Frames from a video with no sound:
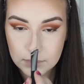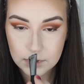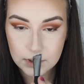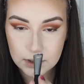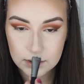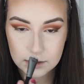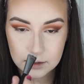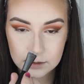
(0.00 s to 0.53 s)

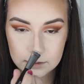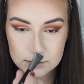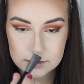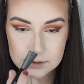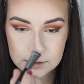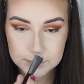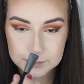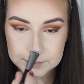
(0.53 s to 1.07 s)
and then the
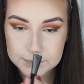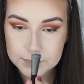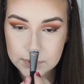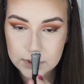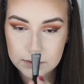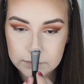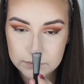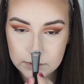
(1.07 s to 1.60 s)
tip
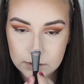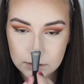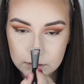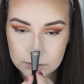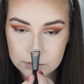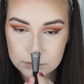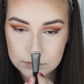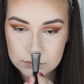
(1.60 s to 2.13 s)
of the
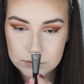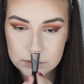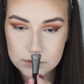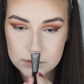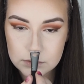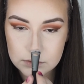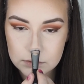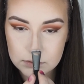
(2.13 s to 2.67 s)

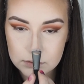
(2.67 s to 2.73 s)
nose.